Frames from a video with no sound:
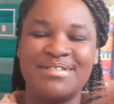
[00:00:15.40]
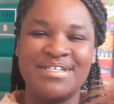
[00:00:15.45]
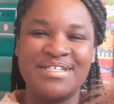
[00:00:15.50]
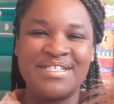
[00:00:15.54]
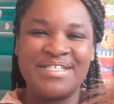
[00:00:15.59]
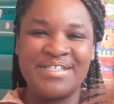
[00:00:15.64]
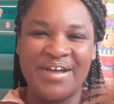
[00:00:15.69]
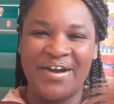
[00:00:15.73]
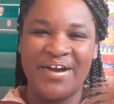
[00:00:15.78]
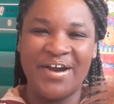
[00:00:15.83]

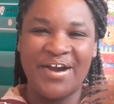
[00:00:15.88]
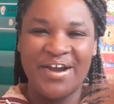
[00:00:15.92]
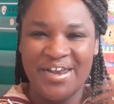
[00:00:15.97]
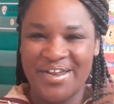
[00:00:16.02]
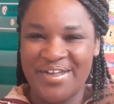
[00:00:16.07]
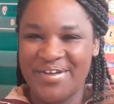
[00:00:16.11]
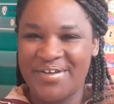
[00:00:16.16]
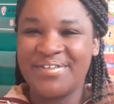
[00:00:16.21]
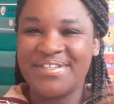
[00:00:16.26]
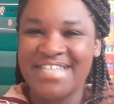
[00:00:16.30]
start our
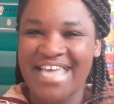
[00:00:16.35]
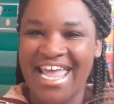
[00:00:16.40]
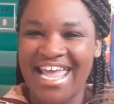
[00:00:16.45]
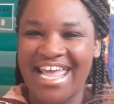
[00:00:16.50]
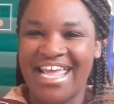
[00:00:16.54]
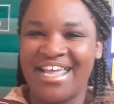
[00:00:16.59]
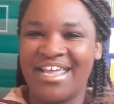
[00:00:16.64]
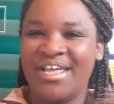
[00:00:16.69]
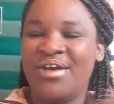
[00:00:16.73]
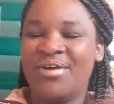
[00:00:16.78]
new
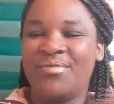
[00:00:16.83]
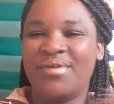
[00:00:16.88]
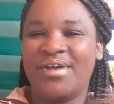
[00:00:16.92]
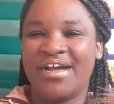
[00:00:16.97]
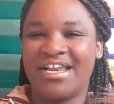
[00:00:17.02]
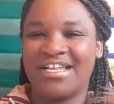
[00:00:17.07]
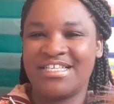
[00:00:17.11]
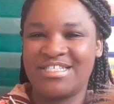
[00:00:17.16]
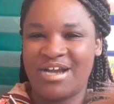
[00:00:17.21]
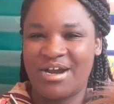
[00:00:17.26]
day. We're going
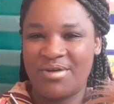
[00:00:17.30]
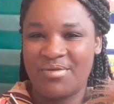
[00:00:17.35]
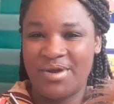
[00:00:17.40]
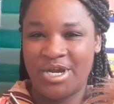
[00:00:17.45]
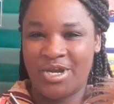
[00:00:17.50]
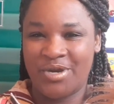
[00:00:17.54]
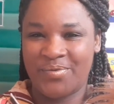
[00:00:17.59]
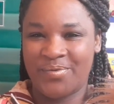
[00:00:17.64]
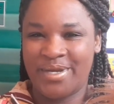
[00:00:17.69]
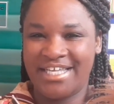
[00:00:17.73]
to start with
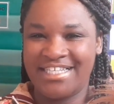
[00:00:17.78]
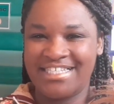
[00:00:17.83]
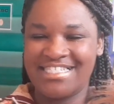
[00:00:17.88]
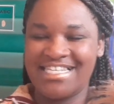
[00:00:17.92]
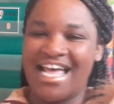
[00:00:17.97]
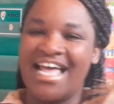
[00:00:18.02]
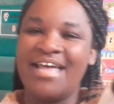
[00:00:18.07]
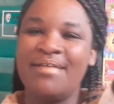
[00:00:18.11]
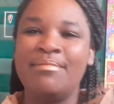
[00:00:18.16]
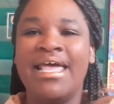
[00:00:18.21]
green
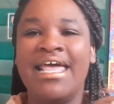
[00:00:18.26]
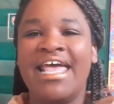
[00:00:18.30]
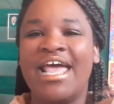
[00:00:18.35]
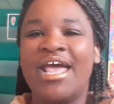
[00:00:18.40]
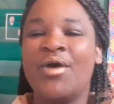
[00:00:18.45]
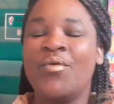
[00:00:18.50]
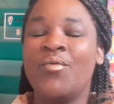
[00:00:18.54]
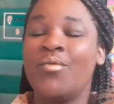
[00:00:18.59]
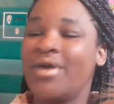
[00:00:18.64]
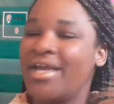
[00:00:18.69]
time,
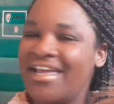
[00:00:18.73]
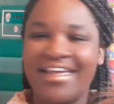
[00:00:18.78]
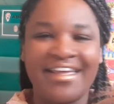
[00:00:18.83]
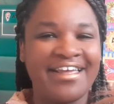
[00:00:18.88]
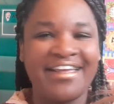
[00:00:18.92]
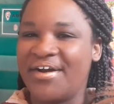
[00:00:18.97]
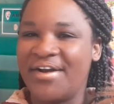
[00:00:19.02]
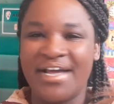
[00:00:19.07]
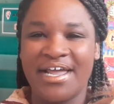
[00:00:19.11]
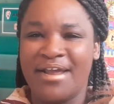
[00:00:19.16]
and we
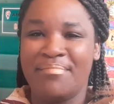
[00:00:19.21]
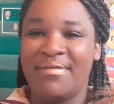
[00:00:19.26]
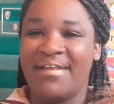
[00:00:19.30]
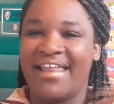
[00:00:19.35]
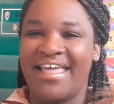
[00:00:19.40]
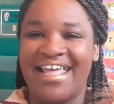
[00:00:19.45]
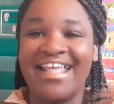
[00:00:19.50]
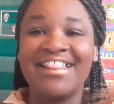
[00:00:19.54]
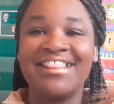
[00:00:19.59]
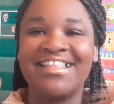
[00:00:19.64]
are going to
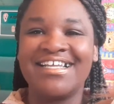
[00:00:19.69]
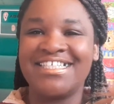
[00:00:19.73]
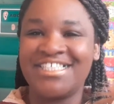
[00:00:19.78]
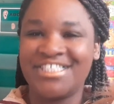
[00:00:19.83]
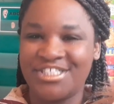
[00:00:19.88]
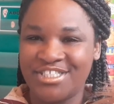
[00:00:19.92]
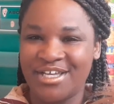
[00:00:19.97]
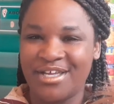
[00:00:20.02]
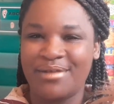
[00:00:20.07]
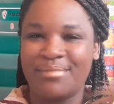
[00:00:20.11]
play the
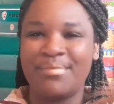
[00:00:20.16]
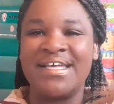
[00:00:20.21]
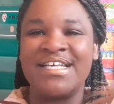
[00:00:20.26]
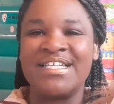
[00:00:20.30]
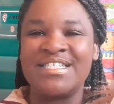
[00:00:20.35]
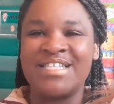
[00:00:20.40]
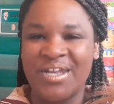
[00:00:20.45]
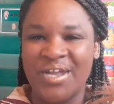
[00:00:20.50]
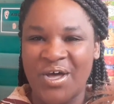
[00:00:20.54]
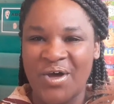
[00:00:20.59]
Ship is
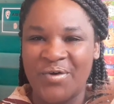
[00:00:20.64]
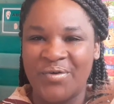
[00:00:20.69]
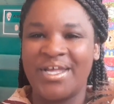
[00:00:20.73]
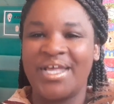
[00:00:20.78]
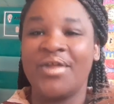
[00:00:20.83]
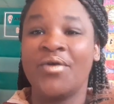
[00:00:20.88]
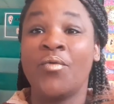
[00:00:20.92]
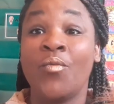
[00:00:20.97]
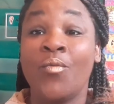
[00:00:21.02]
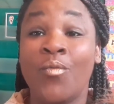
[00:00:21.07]
Loaded
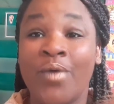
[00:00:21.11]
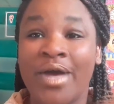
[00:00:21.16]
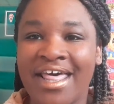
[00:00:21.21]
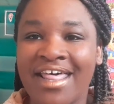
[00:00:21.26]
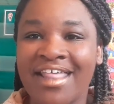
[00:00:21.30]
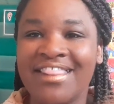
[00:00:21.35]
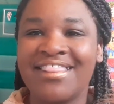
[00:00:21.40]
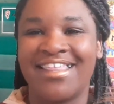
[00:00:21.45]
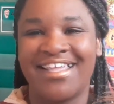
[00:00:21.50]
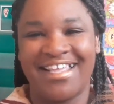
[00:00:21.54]
With
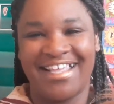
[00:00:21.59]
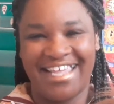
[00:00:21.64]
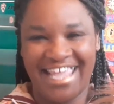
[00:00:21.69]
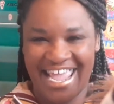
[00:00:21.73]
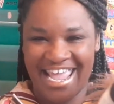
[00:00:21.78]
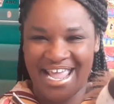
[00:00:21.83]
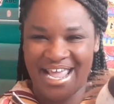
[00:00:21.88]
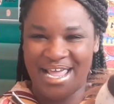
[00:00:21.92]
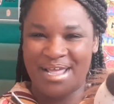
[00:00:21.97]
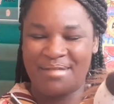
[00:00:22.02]

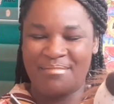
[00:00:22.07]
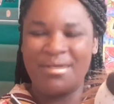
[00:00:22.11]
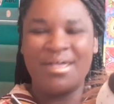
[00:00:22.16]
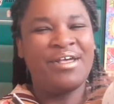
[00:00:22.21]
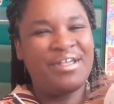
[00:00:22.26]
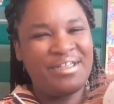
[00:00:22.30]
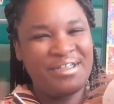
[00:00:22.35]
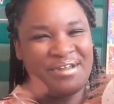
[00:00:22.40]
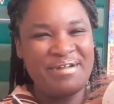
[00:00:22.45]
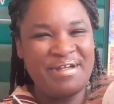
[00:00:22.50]
game.
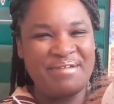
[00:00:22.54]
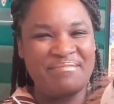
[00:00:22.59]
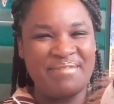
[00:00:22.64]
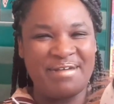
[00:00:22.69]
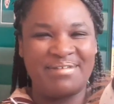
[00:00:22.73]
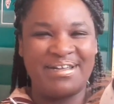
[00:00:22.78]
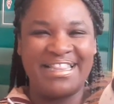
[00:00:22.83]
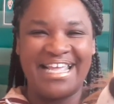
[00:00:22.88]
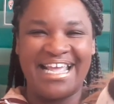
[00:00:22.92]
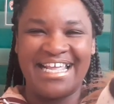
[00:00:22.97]
You
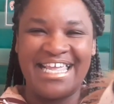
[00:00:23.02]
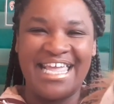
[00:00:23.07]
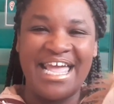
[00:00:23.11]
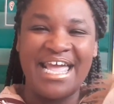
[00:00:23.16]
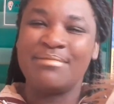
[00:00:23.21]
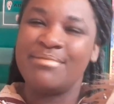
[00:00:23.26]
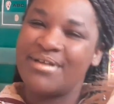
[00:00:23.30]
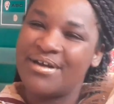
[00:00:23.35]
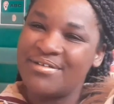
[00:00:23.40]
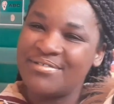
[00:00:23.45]
remember that game,
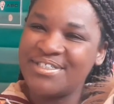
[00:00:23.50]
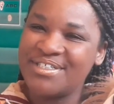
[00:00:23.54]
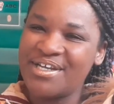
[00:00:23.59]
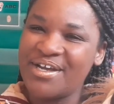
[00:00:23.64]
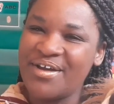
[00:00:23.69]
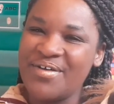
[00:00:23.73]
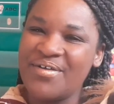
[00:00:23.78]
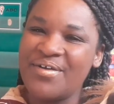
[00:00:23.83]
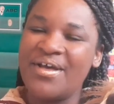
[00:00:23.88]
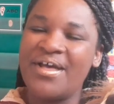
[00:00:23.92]
don't
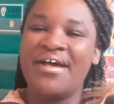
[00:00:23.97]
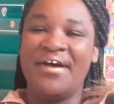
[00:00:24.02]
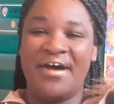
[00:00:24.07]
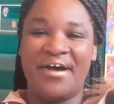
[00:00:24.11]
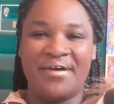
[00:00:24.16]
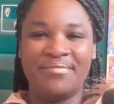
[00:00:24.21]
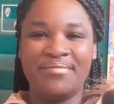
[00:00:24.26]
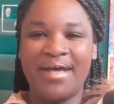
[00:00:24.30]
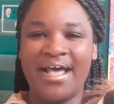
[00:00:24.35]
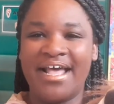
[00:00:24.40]
you? All
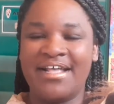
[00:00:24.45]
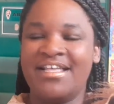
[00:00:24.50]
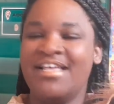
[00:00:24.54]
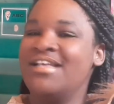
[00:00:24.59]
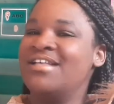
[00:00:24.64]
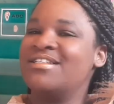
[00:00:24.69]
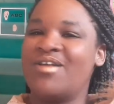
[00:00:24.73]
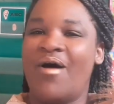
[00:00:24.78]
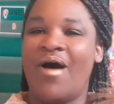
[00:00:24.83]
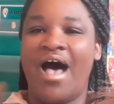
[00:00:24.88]
right,
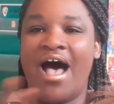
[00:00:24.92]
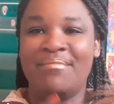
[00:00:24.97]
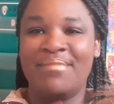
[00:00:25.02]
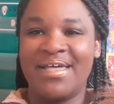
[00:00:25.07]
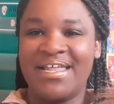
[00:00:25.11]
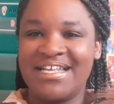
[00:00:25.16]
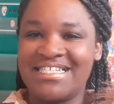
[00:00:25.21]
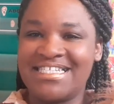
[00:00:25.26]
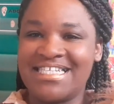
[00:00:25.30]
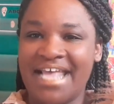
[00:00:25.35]
so I'm going
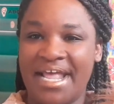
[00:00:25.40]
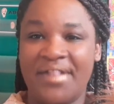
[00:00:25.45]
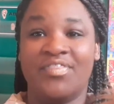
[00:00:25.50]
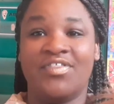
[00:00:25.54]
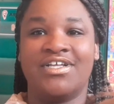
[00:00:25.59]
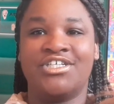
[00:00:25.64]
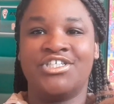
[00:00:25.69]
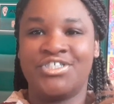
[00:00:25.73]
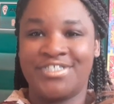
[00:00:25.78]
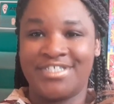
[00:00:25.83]
to say the
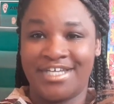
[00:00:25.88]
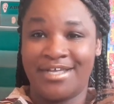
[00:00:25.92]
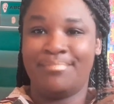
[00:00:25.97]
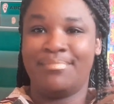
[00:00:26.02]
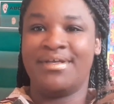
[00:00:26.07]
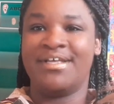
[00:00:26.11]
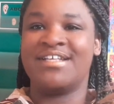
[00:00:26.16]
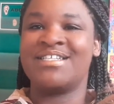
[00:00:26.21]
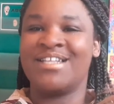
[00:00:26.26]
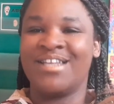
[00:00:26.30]
ship
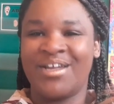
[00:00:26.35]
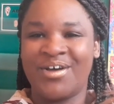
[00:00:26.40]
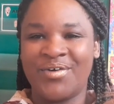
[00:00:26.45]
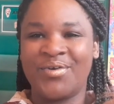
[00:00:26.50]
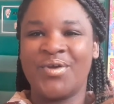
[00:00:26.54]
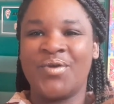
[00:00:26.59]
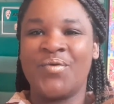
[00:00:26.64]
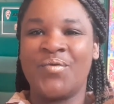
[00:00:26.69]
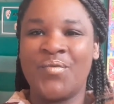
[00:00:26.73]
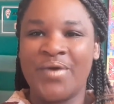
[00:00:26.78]
is
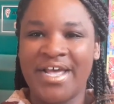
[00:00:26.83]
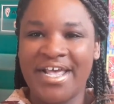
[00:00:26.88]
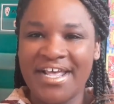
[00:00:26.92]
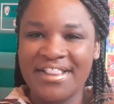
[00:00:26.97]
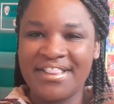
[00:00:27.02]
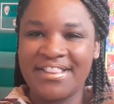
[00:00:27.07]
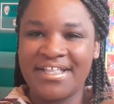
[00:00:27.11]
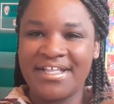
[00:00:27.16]
loaded with.